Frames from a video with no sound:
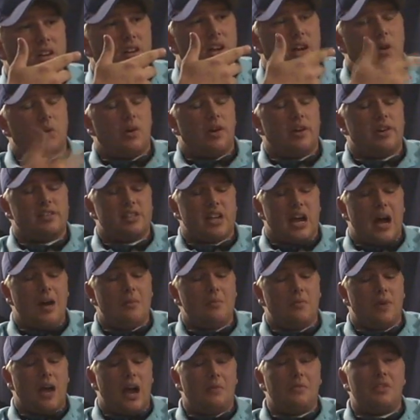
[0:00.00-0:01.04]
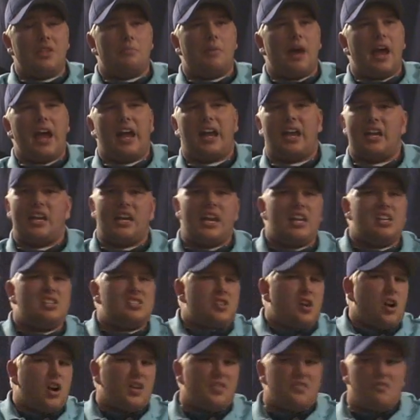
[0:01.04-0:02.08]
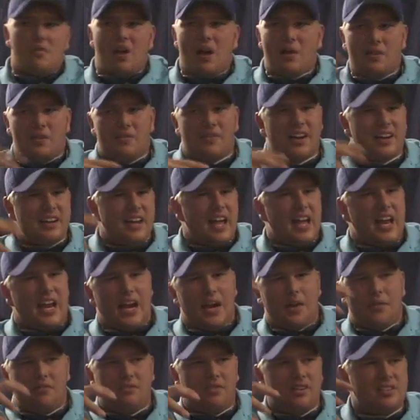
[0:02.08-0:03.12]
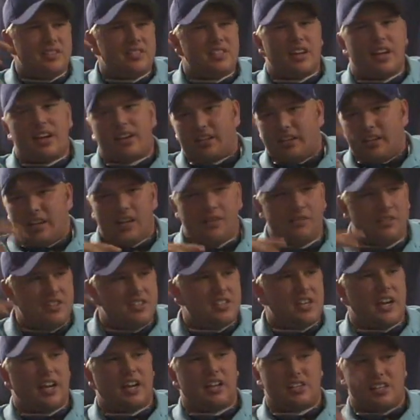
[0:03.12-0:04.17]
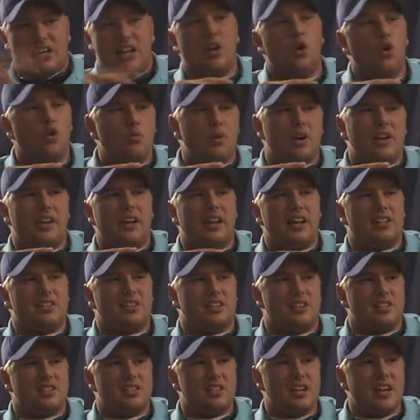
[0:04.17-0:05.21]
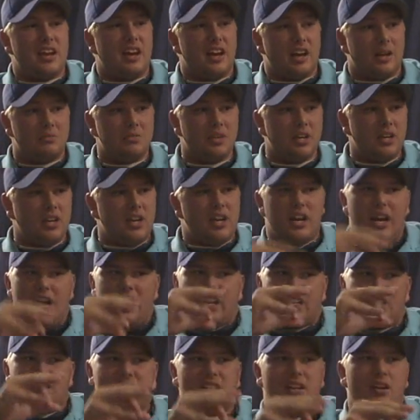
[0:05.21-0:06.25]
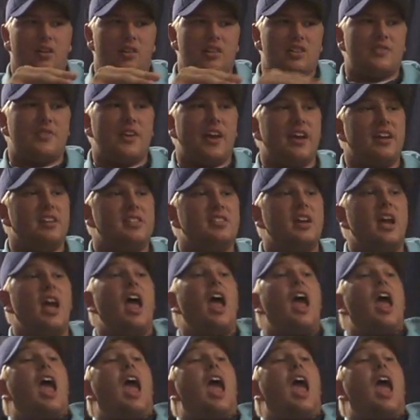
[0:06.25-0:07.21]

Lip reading: Anyways, I'm in the back, and he's starting to remind me of my dad every second. Because I know when my dad's going to snap. And I can see it on his face.